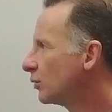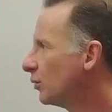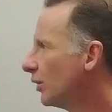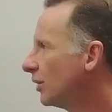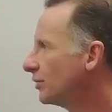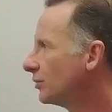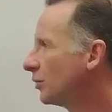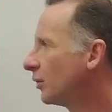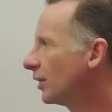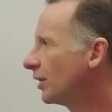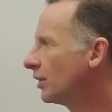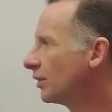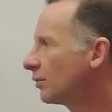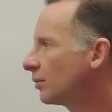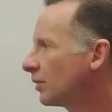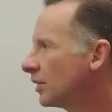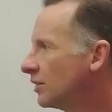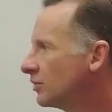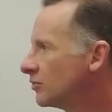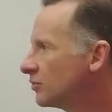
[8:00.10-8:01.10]

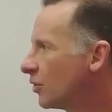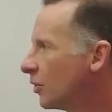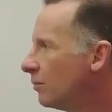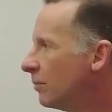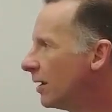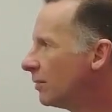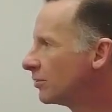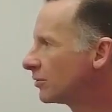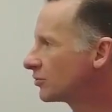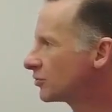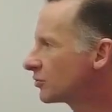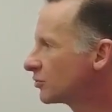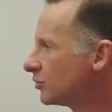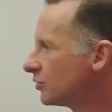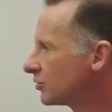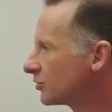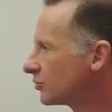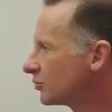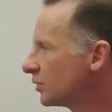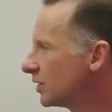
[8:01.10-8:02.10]
123. So Public
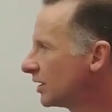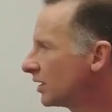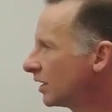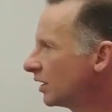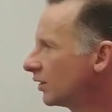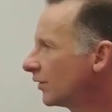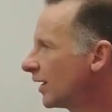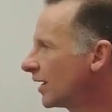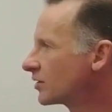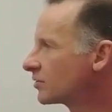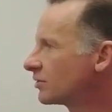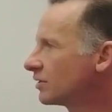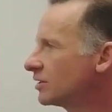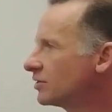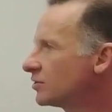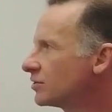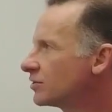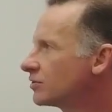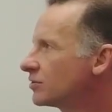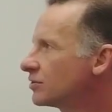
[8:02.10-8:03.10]
Schools Week,
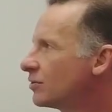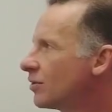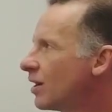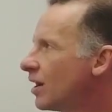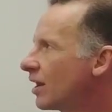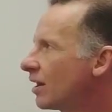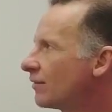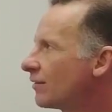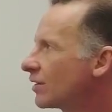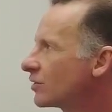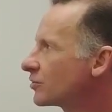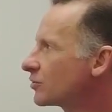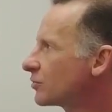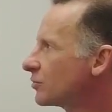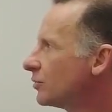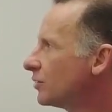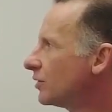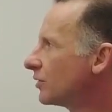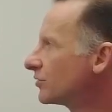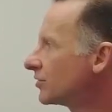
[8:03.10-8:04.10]
congratulations to all of our
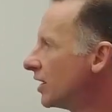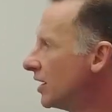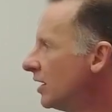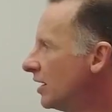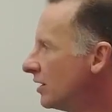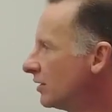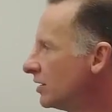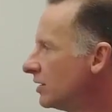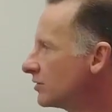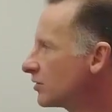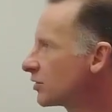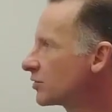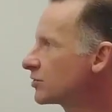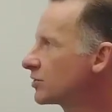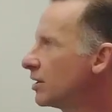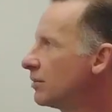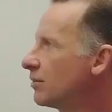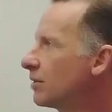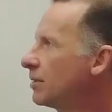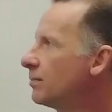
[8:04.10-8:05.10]
schools. These are
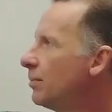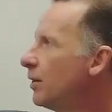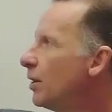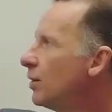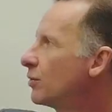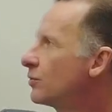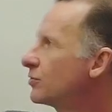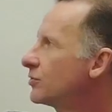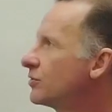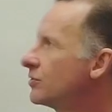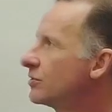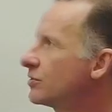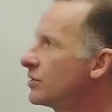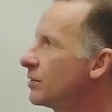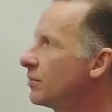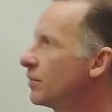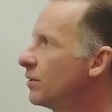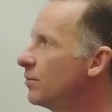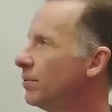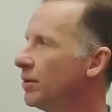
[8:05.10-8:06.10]
some of the posts and
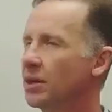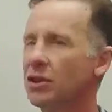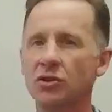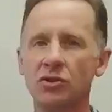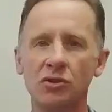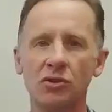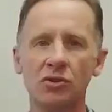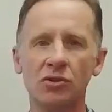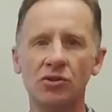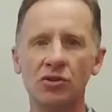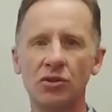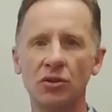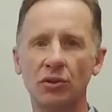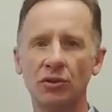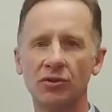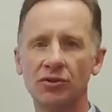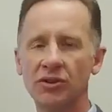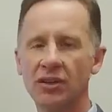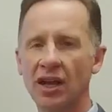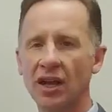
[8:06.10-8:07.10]
some of the pictures
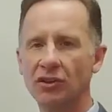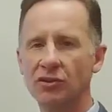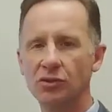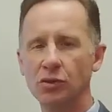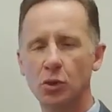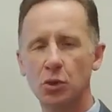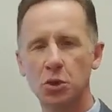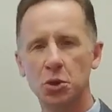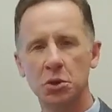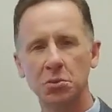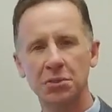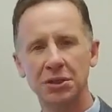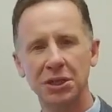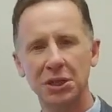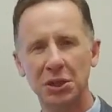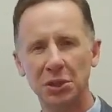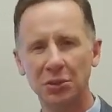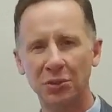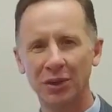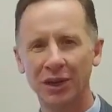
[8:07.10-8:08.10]
you'll see on social
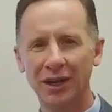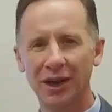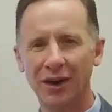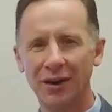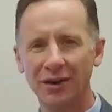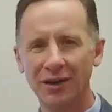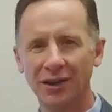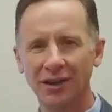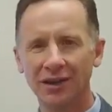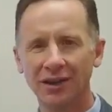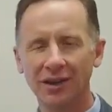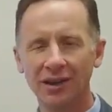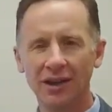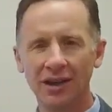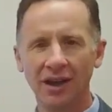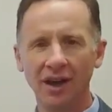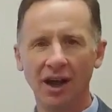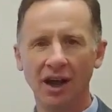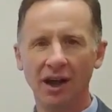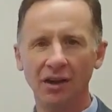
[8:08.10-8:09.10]
media regarding
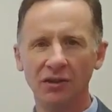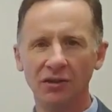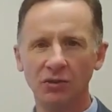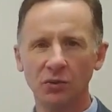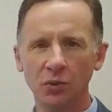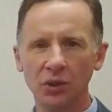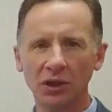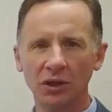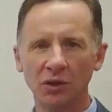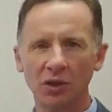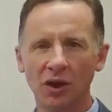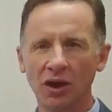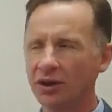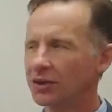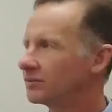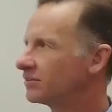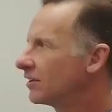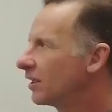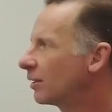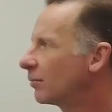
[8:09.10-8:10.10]
this
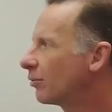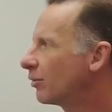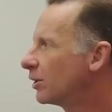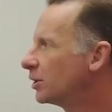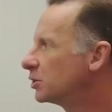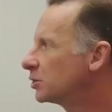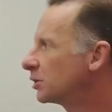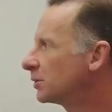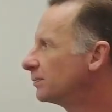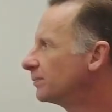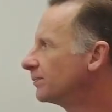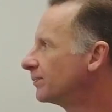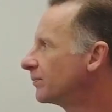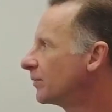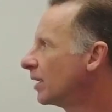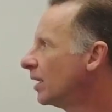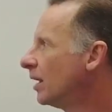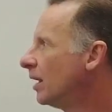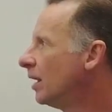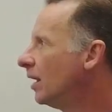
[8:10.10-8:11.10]
week-long celebration.
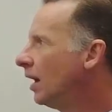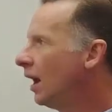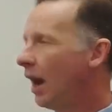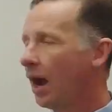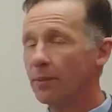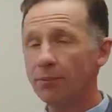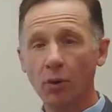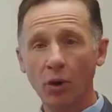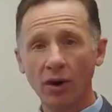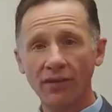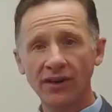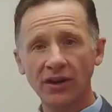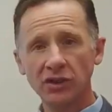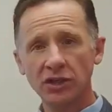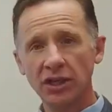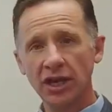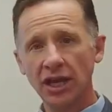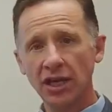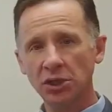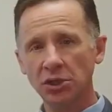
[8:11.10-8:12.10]
Our Board of
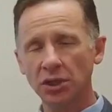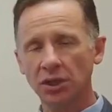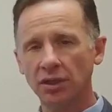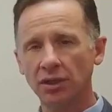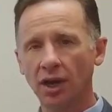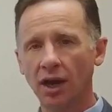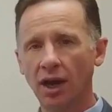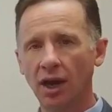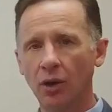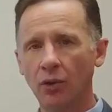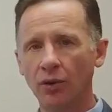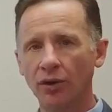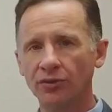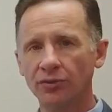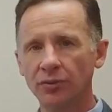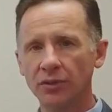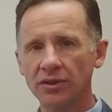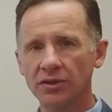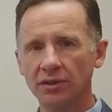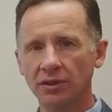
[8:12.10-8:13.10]
Education
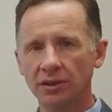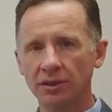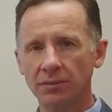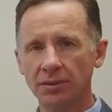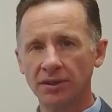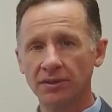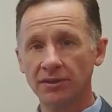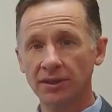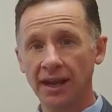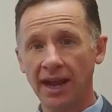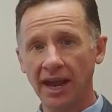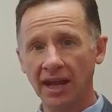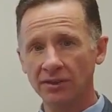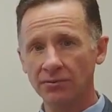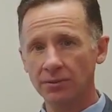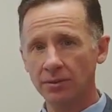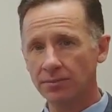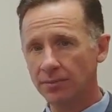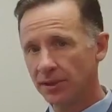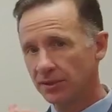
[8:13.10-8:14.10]
was recently busy and
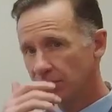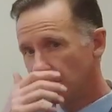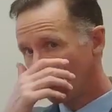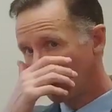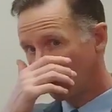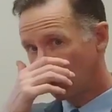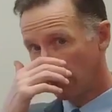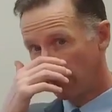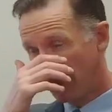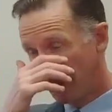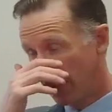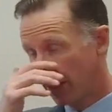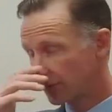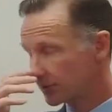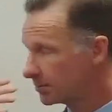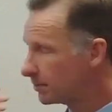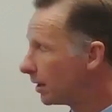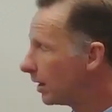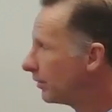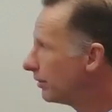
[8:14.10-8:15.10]
has been busy over the
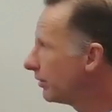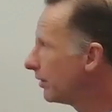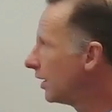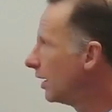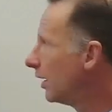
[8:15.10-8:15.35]
past month.